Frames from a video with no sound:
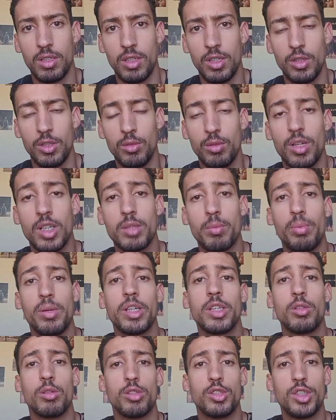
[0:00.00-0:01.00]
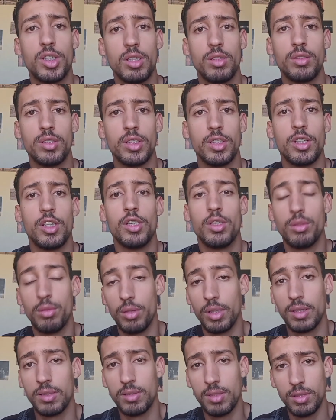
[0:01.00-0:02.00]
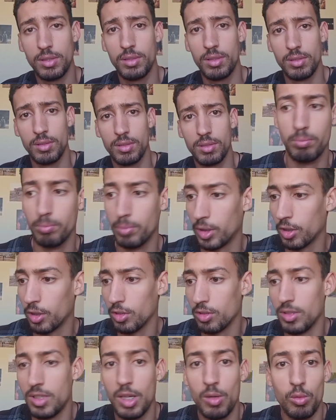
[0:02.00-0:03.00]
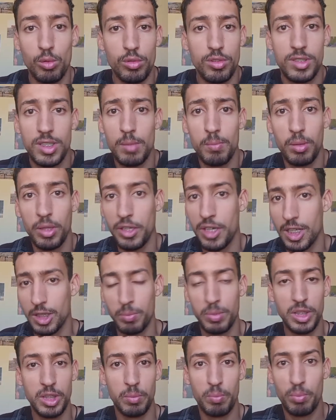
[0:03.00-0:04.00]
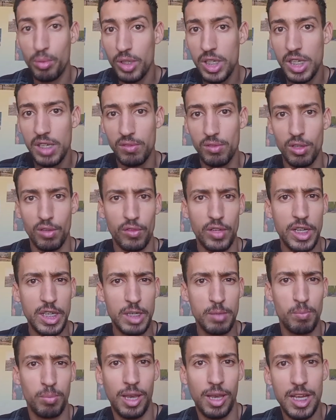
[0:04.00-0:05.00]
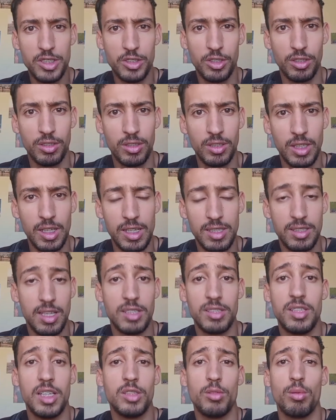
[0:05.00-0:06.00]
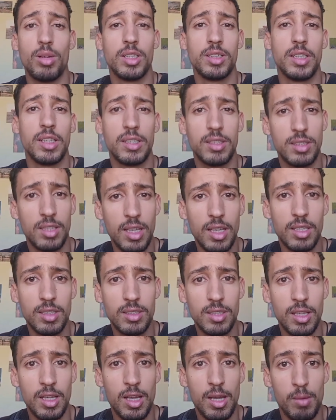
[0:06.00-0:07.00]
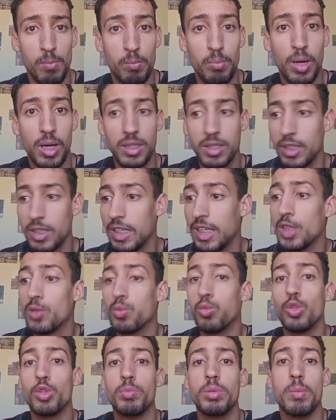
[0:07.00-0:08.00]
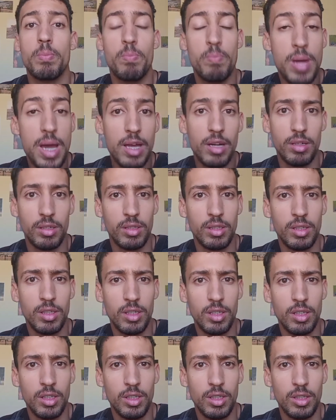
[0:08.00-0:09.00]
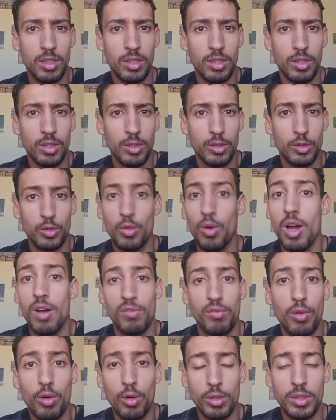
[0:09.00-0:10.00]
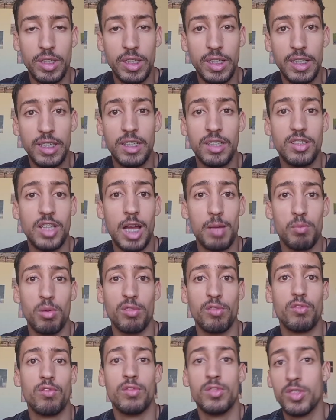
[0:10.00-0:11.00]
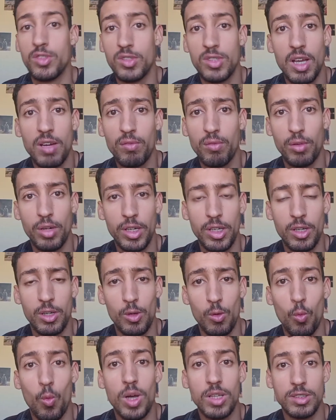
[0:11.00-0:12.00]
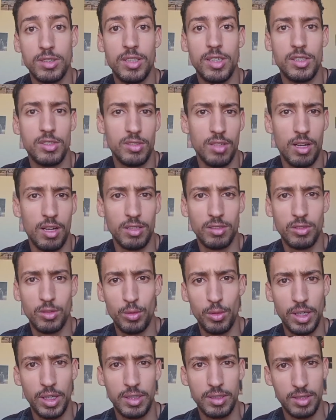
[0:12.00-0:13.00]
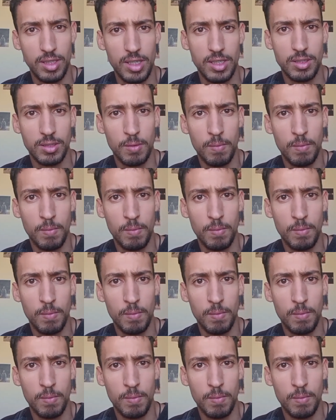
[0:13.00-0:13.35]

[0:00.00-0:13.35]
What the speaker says: to not bring your children to existence, because they would simply not be deprived of any pleasure since they do not exist, but it would be better to avoid any type of suffering once they start to exist.